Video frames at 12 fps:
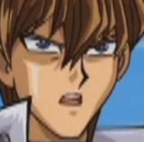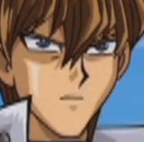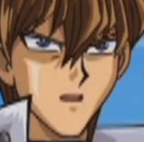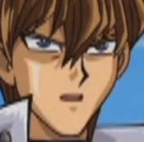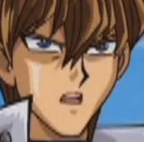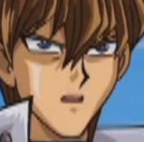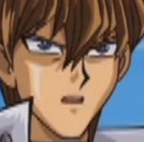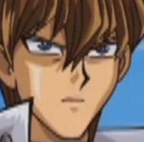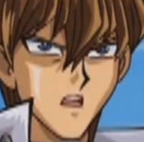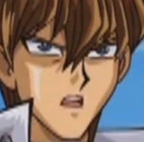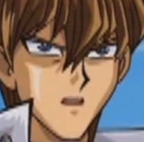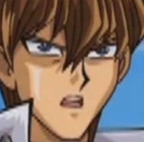you and I have
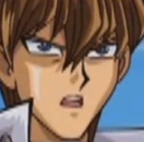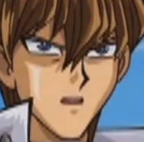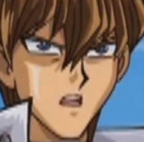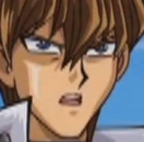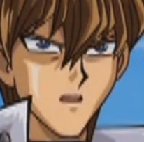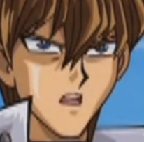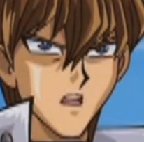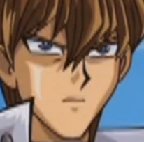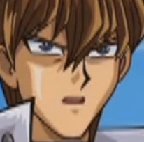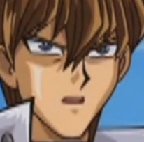never been friends,